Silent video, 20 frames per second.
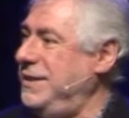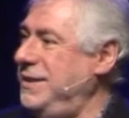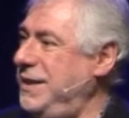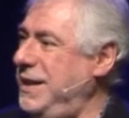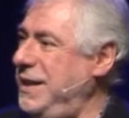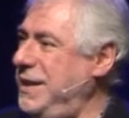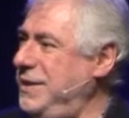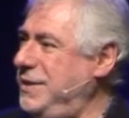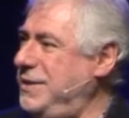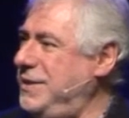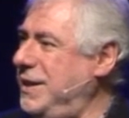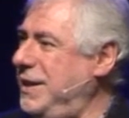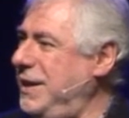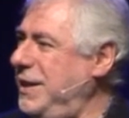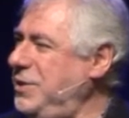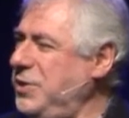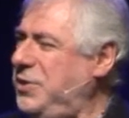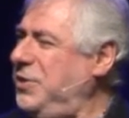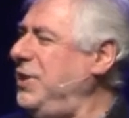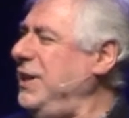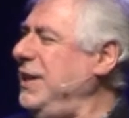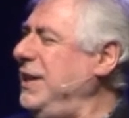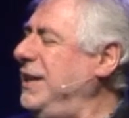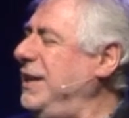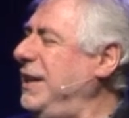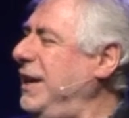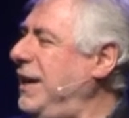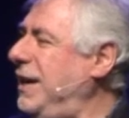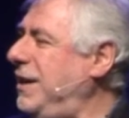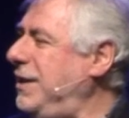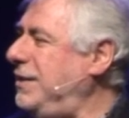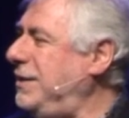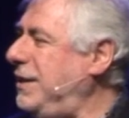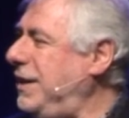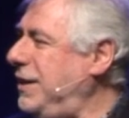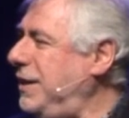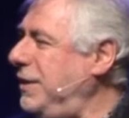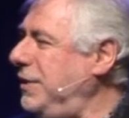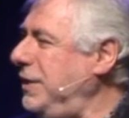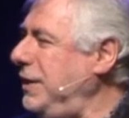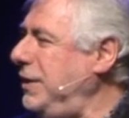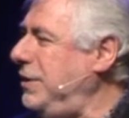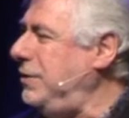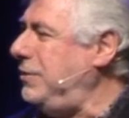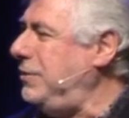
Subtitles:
And to think how, I think